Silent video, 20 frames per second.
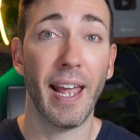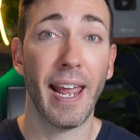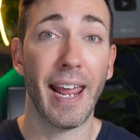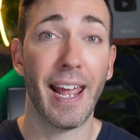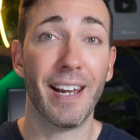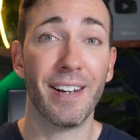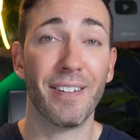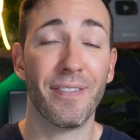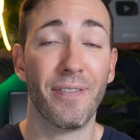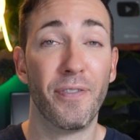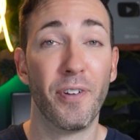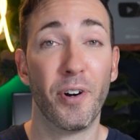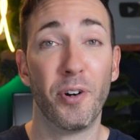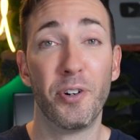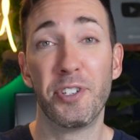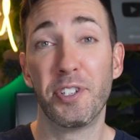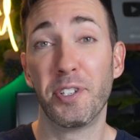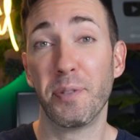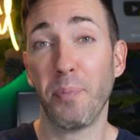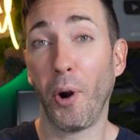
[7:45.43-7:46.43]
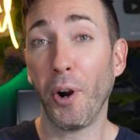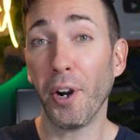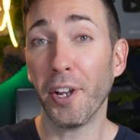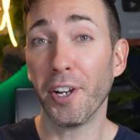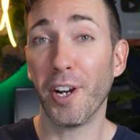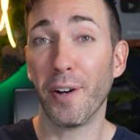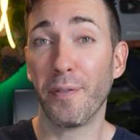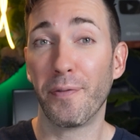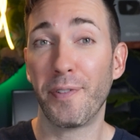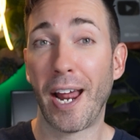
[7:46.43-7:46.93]
And they're smart
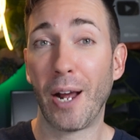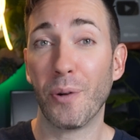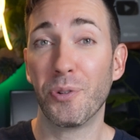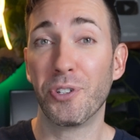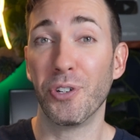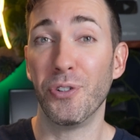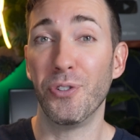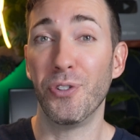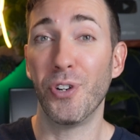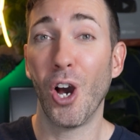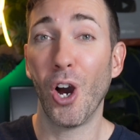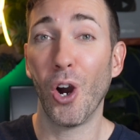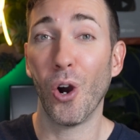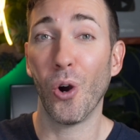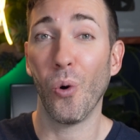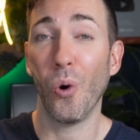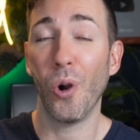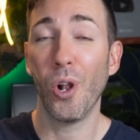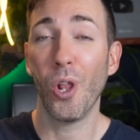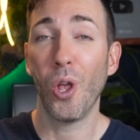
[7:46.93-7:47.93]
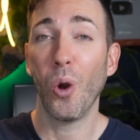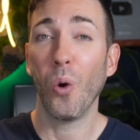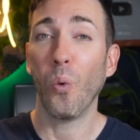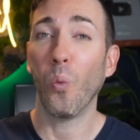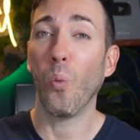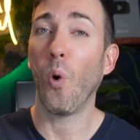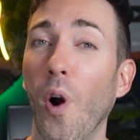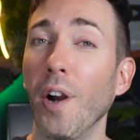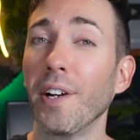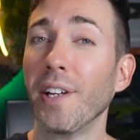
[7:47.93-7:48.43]
enough now to know
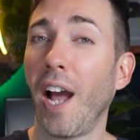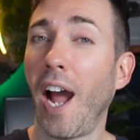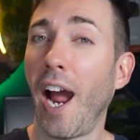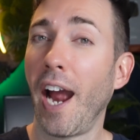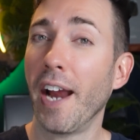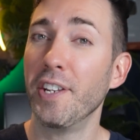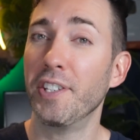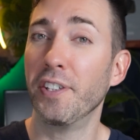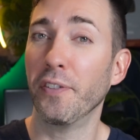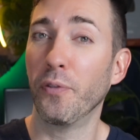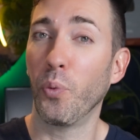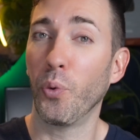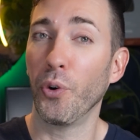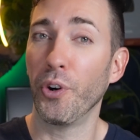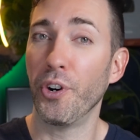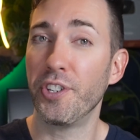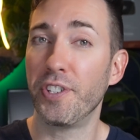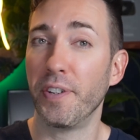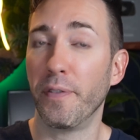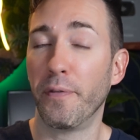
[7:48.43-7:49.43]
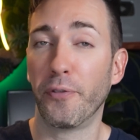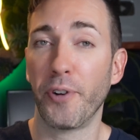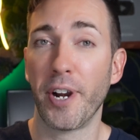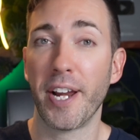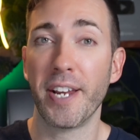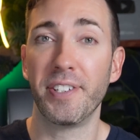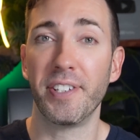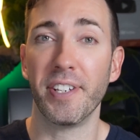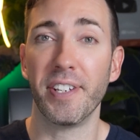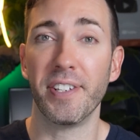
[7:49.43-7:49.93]
what kinds of words and
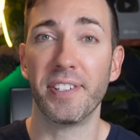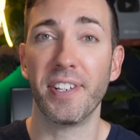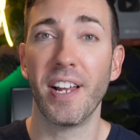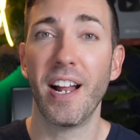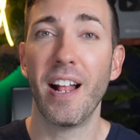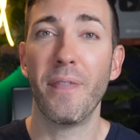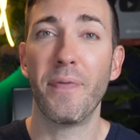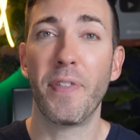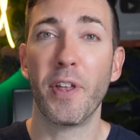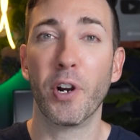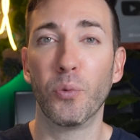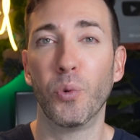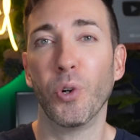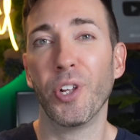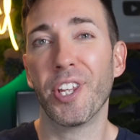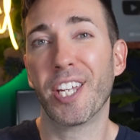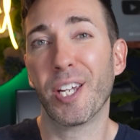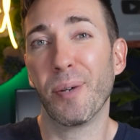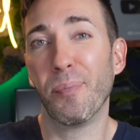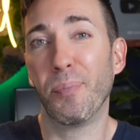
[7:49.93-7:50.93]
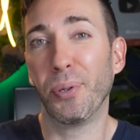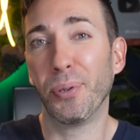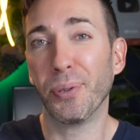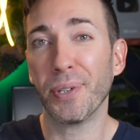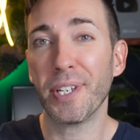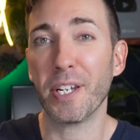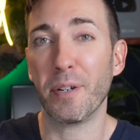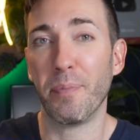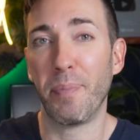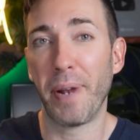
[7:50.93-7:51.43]
phrases that a really
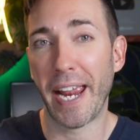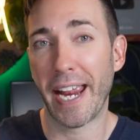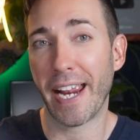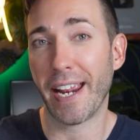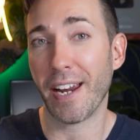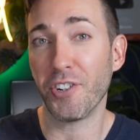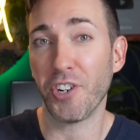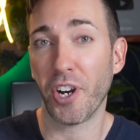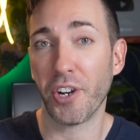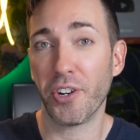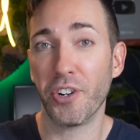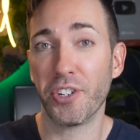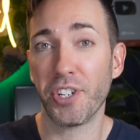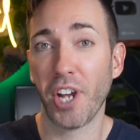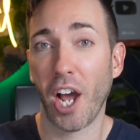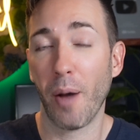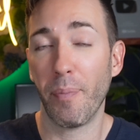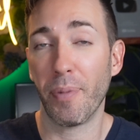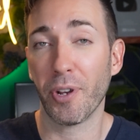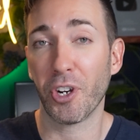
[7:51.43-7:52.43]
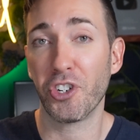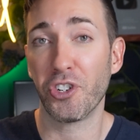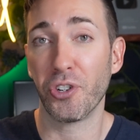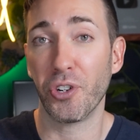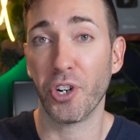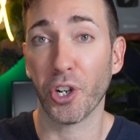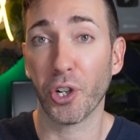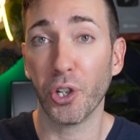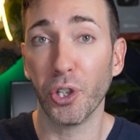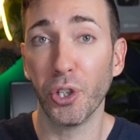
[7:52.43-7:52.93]
complete page on your topic
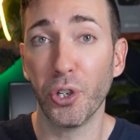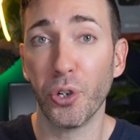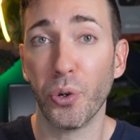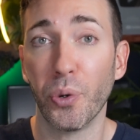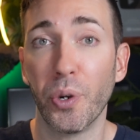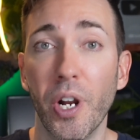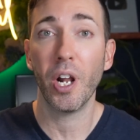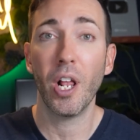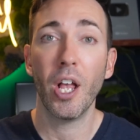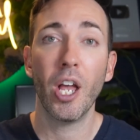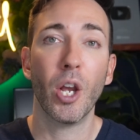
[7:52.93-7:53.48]
should include,